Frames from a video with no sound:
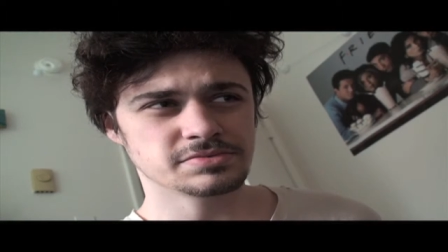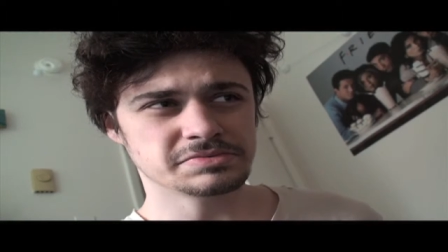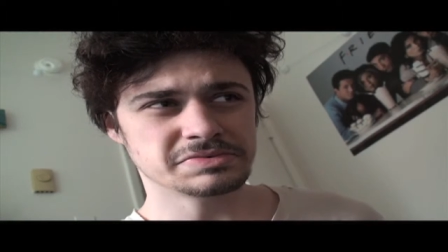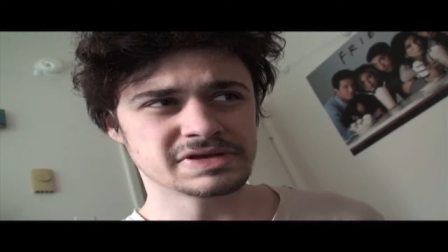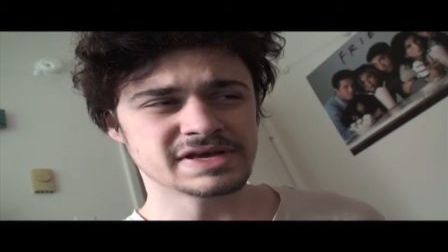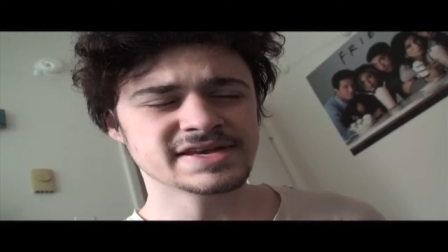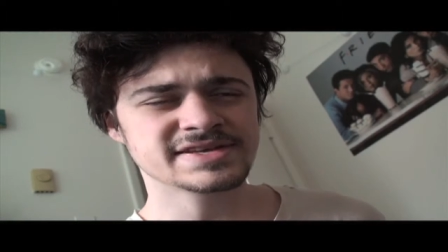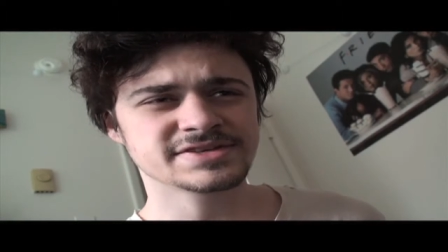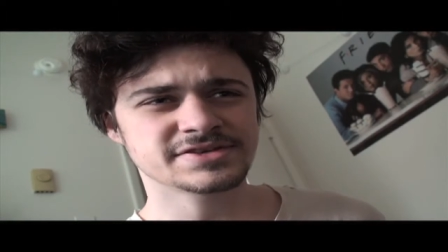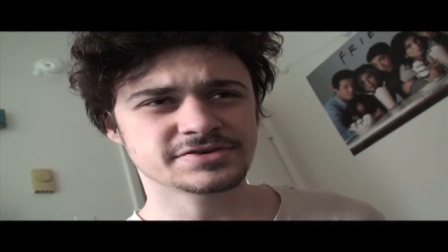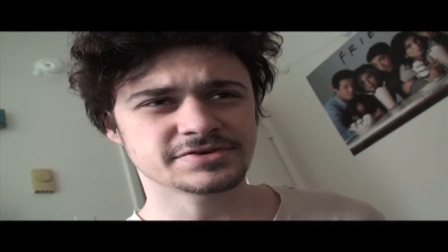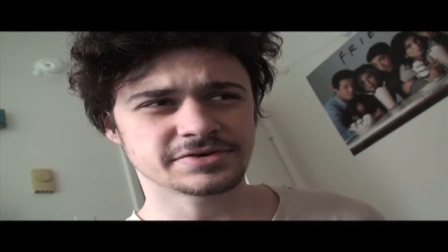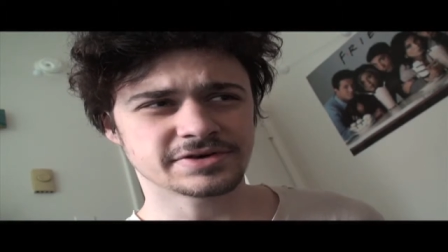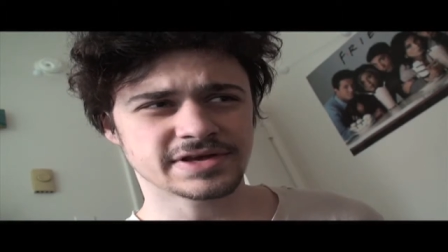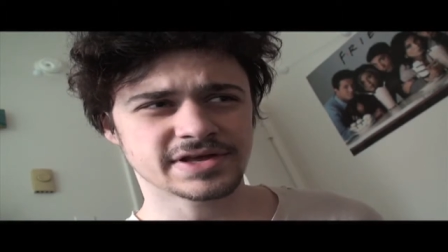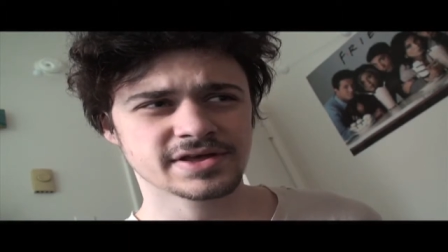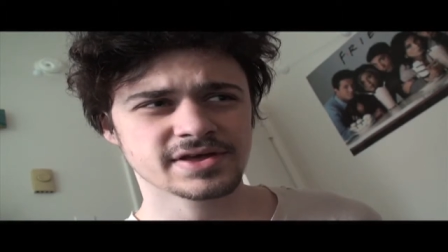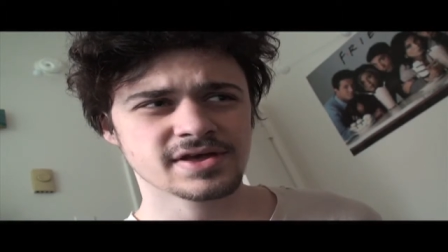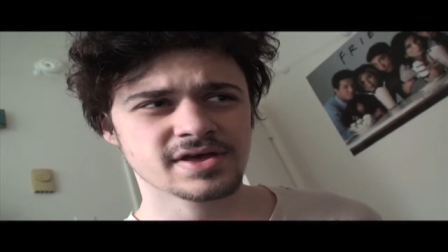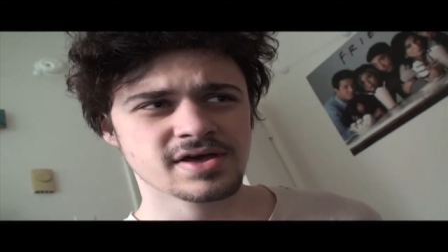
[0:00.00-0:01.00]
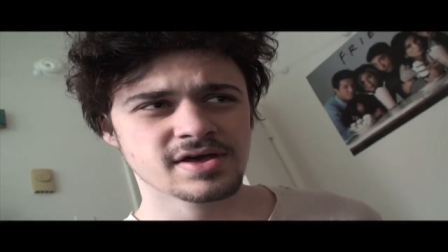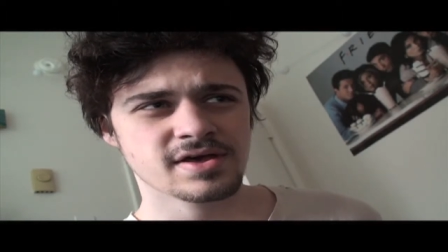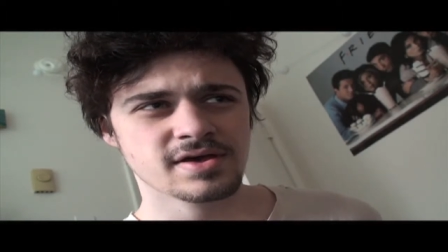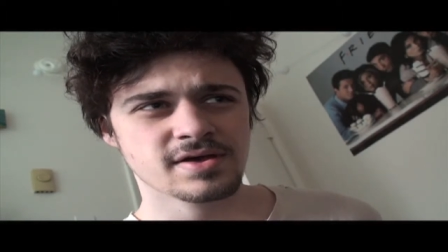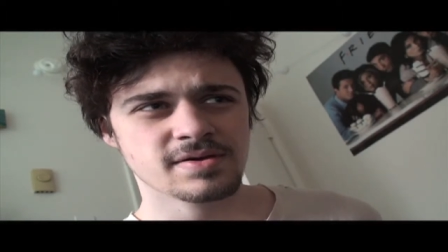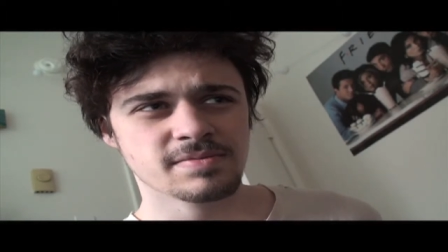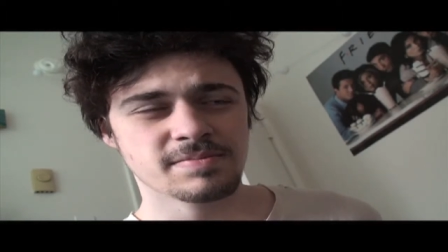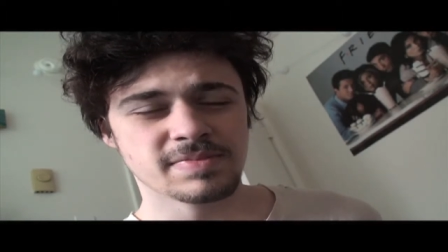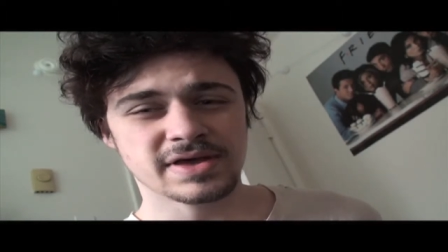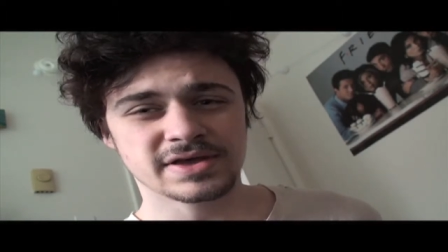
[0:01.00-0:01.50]
history
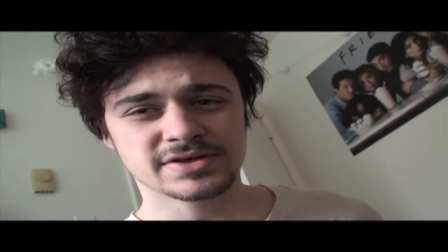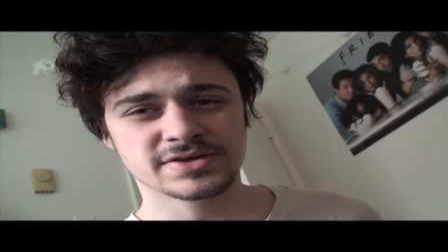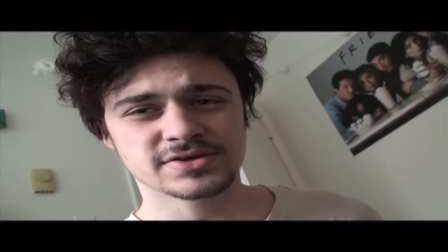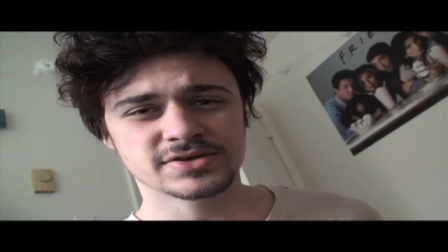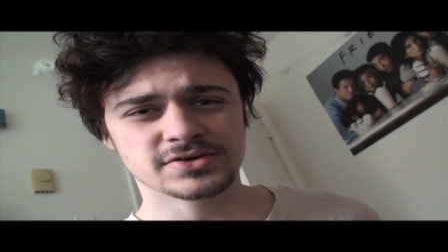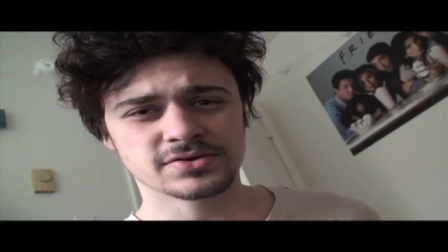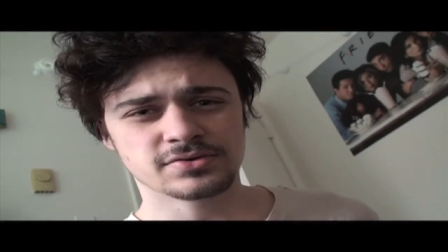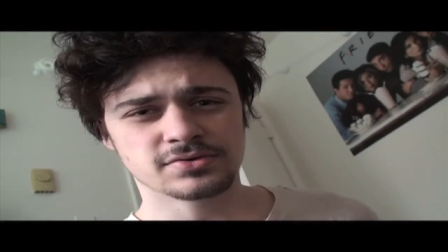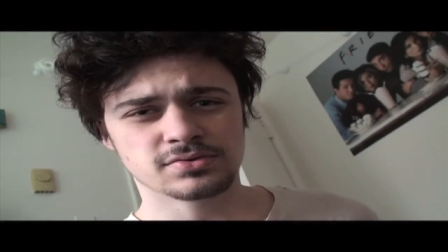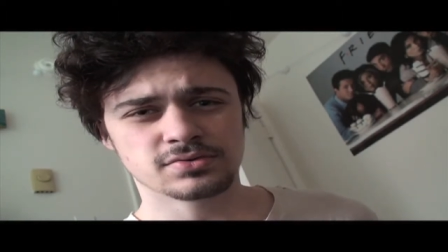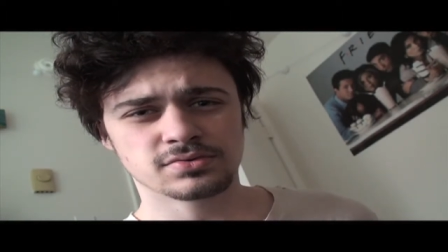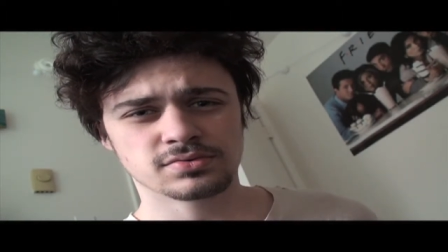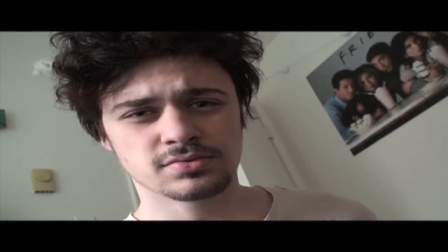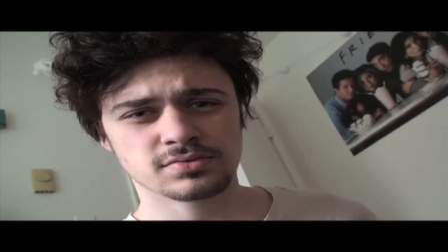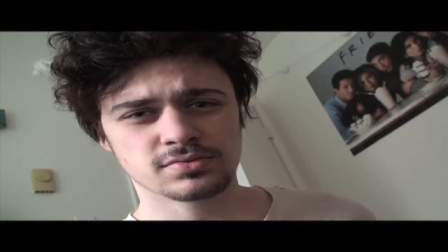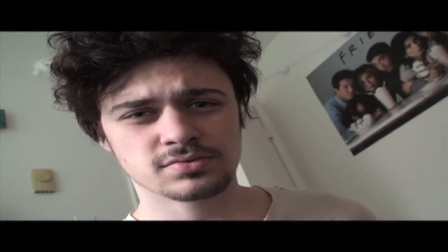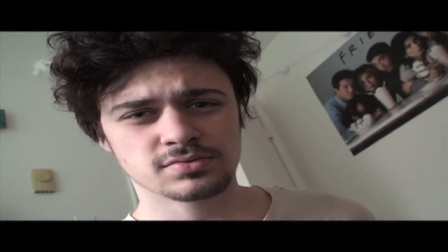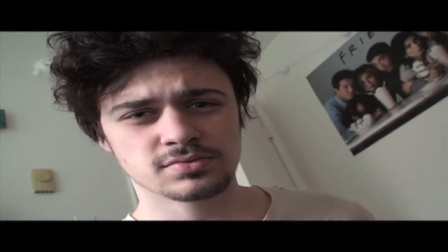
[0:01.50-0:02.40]
makes you